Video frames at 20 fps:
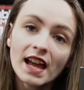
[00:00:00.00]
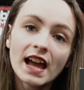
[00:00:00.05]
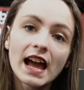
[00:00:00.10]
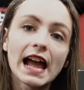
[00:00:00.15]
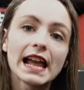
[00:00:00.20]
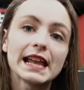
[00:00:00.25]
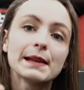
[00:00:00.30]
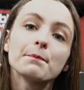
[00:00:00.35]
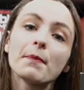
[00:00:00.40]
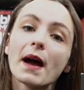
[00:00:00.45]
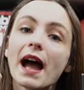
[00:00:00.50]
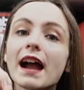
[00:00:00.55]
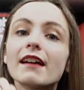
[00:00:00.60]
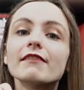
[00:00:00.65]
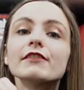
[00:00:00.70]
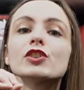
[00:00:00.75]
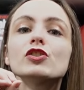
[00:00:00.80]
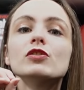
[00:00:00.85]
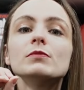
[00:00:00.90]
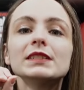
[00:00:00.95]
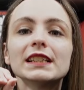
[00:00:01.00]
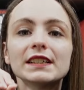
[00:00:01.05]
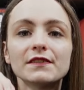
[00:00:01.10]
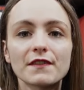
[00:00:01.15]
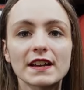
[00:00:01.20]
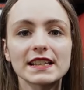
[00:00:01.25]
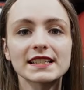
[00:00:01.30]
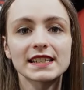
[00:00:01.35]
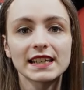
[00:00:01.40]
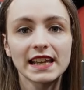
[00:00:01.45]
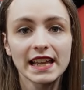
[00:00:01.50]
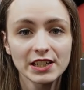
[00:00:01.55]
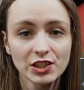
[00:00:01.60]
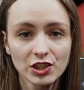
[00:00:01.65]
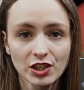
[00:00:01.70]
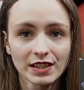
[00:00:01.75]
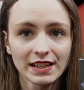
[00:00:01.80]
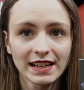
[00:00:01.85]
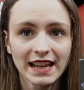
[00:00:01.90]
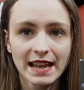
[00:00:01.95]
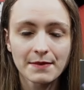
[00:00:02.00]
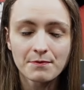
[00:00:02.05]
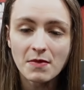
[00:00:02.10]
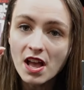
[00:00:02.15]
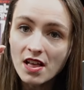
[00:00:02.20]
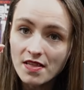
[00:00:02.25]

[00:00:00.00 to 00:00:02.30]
a paranormal investigation game